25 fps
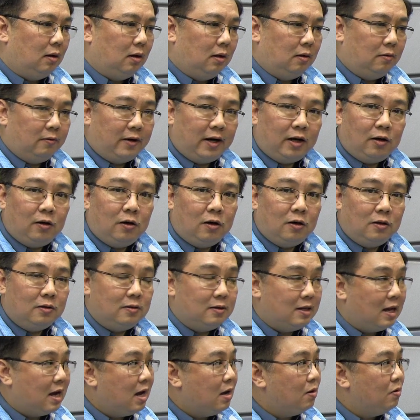record
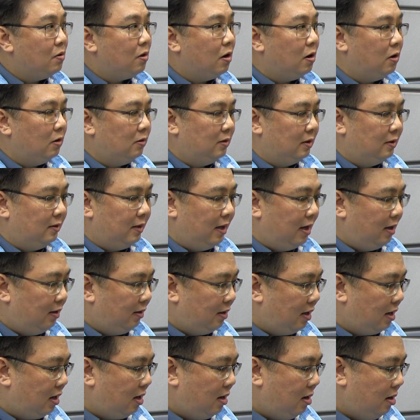down all the
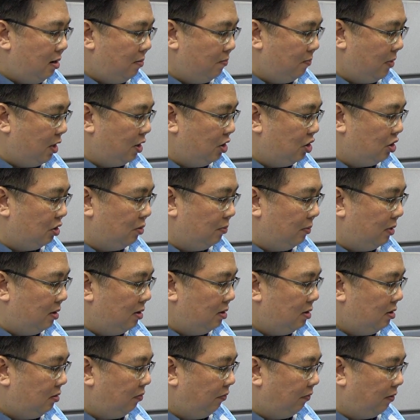data
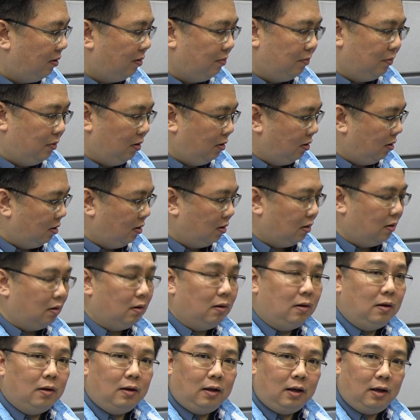measurements from your
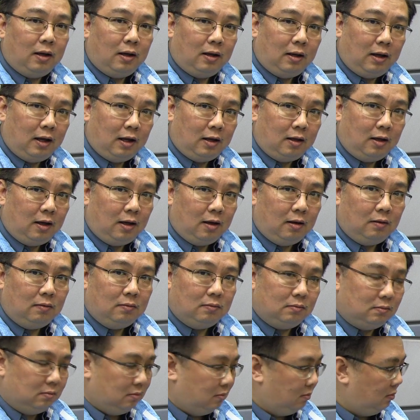handheld
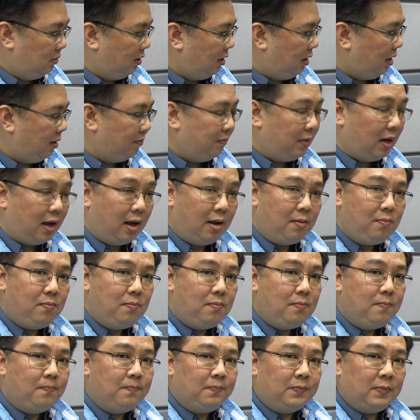DMM
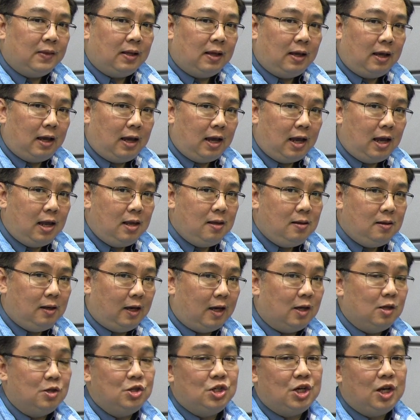and
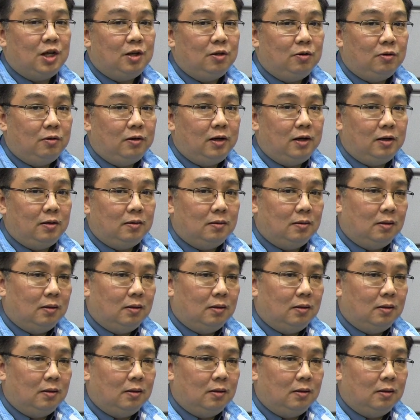can generate